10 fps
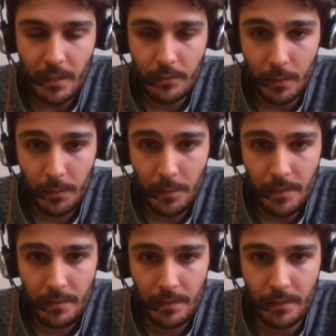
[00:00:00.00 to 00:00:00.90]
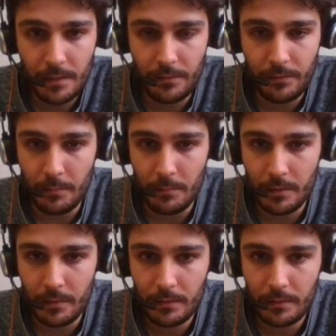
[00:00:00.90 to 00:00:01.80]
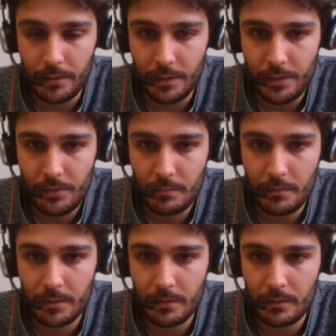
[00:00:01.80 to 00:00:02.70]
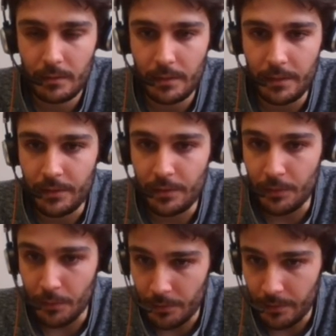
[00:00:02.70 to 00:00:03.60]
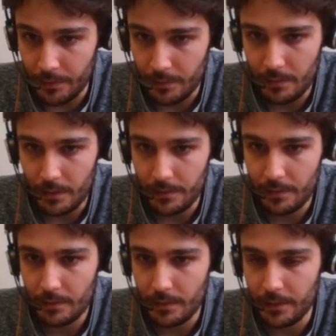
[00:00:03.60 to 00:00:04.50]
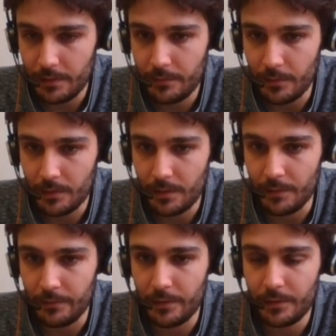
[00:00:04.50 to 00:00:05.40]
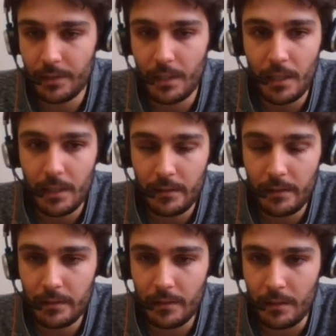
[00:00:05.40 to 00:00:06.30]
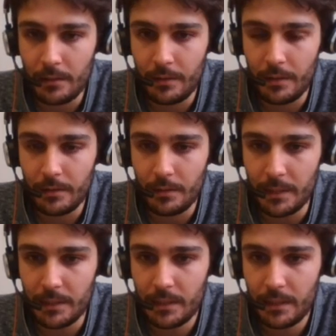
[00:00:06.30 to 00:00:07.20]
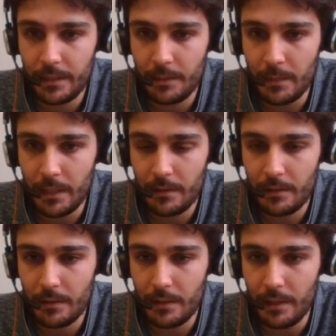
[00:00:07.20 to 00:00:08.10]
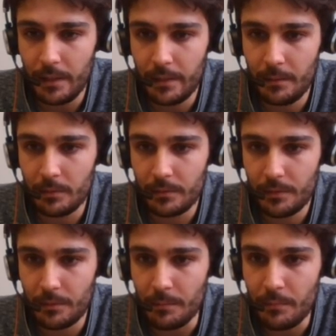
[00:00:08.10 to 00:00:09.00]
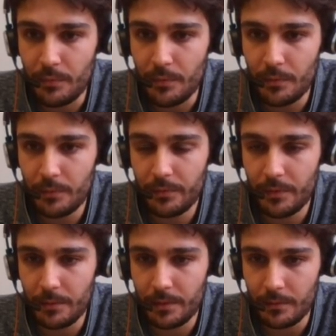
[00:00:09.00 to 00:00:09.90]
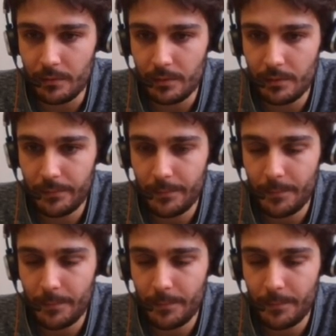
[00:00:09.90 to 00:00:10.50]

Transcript: So what we see is if the initial model is good, let's focus here first, then our automatic cleaning method enables to improve the results